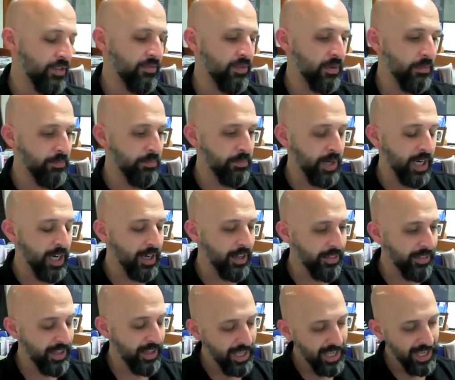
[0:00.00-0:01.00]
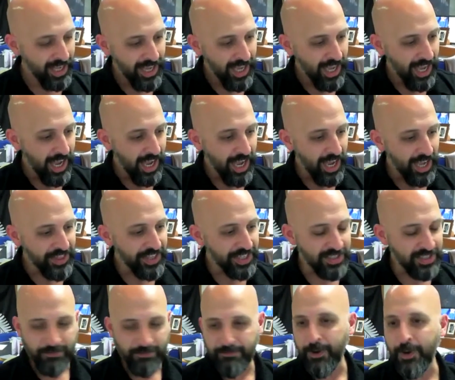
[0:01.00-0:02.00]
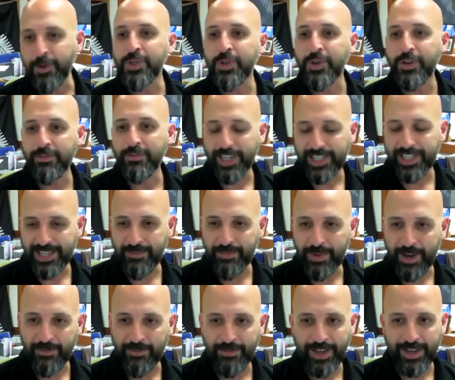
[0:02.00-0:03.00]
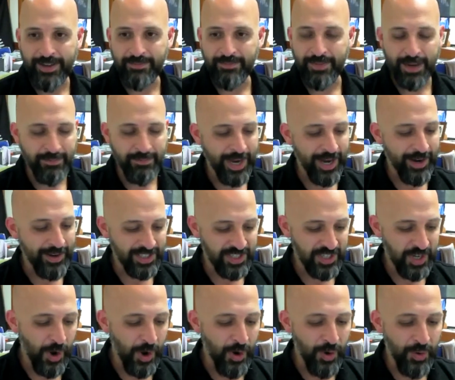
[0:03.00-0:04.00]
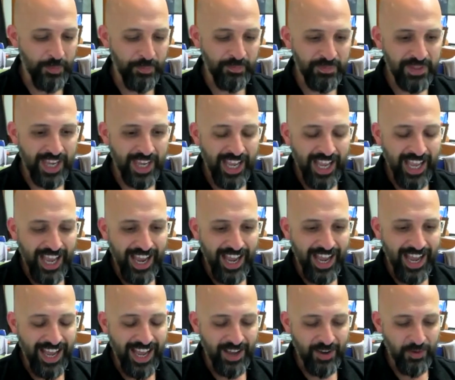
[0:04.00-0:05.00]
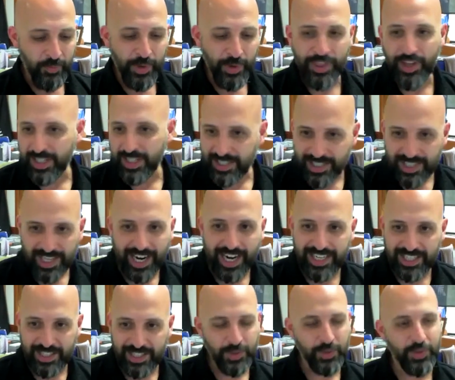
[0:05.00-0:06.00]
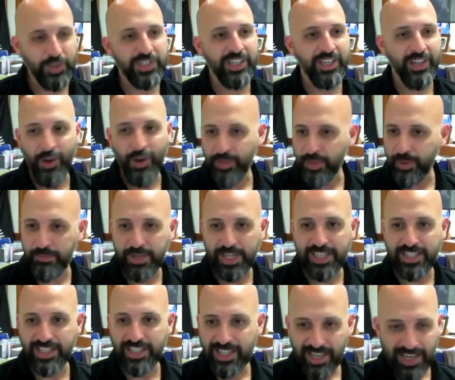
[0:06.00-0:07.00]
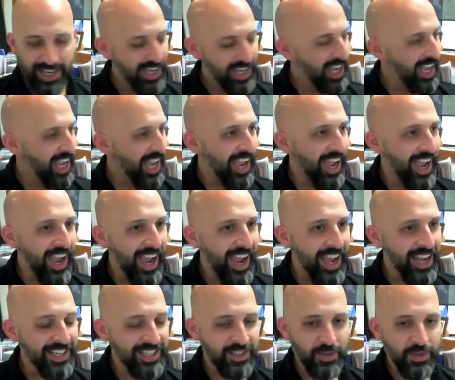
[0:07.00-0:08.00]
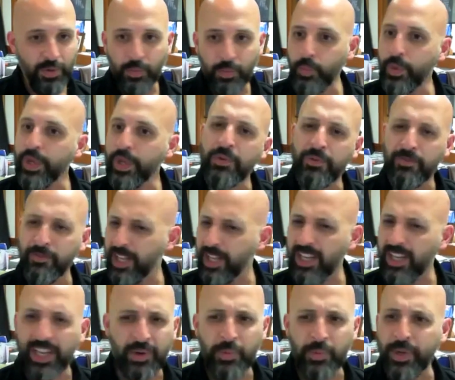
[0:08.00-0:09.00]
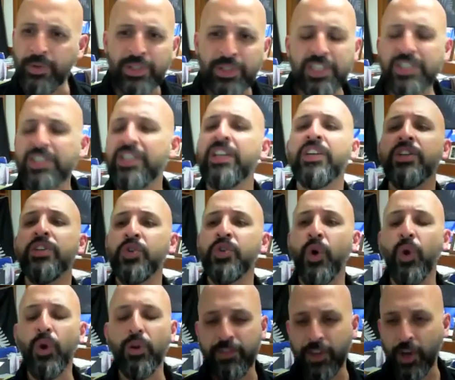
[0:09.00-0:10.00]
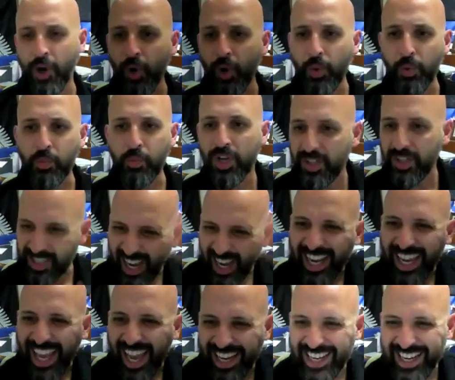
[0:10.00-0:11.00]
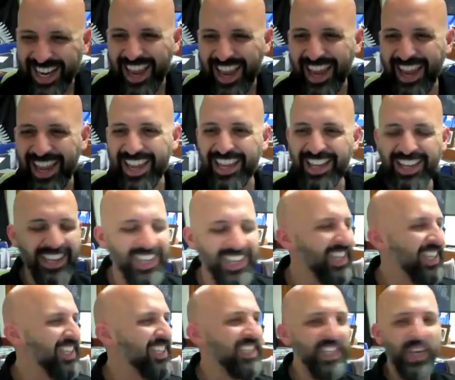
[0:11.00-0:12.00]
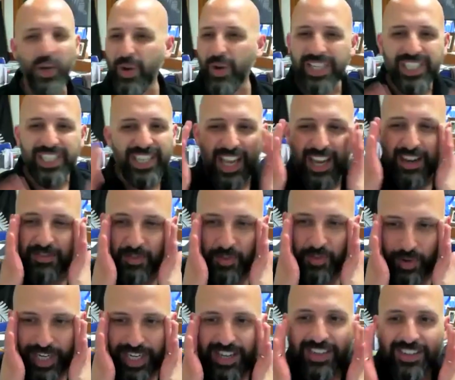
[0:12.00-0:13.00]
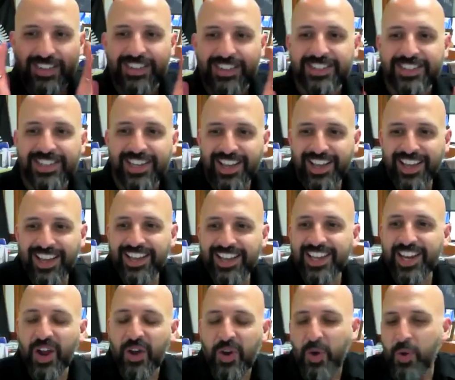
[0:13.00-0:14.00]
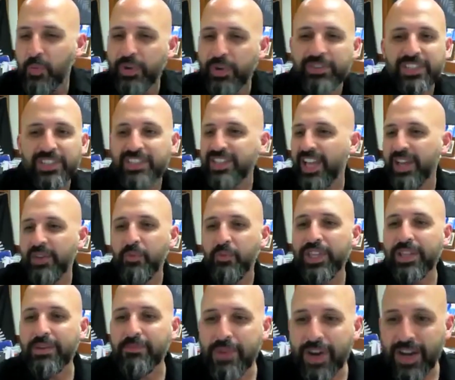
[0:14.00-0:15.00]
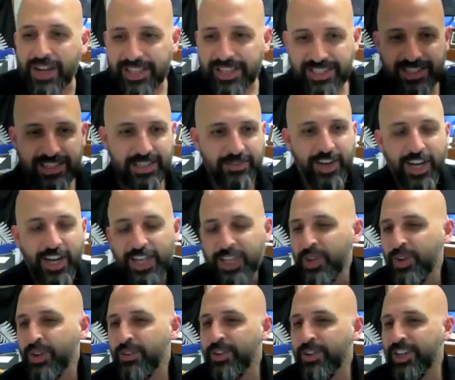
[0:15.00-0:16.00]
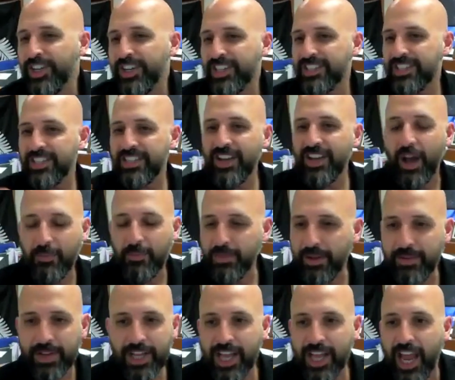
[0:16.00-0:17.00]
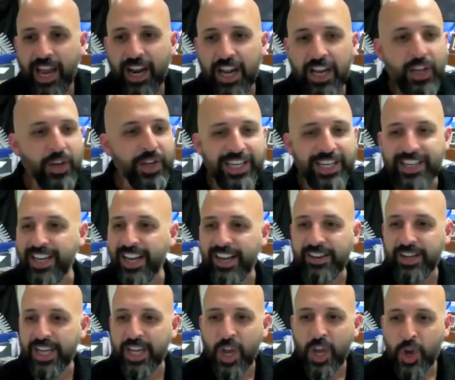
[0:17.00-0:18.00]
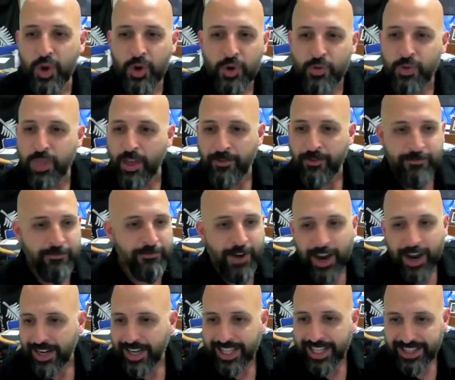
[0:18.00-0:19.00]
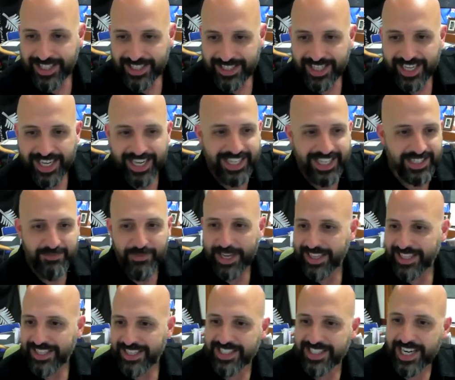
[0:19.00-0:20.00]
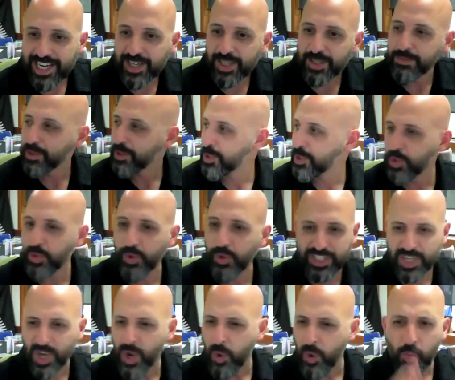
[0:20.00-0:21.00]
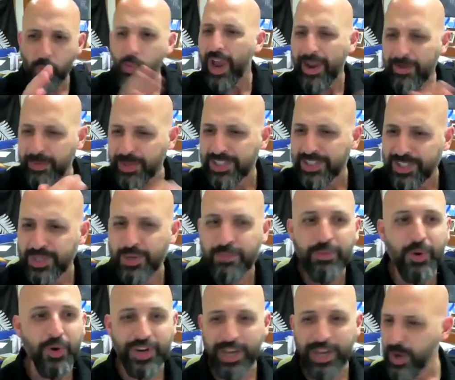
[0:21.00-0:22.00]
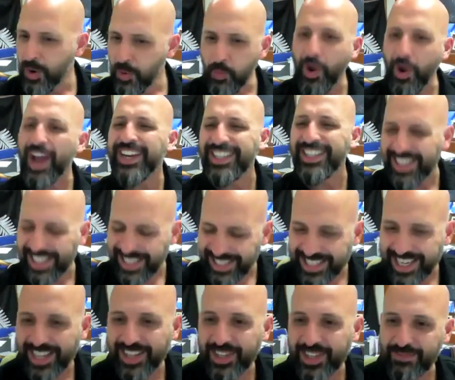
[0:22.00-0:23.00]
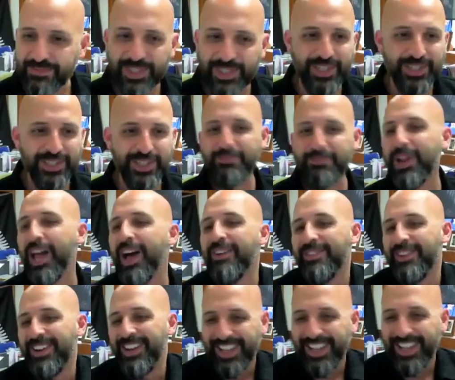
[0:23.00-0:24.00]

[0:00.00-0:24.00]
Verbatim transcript: from Bath. Uh, there's a photo of us at my fam- my parents' home uh, with our tiny daughter on the beach, and we felt like we were just in control of the whole world. I had hair, you know, I didn't have wrinkles, you know. We were just like we're the masters of our universe, and blah. And I look at it and I'm like, who the fuck let these kids make this terrible choice? Where was the support? Why didn't they tell them to depart?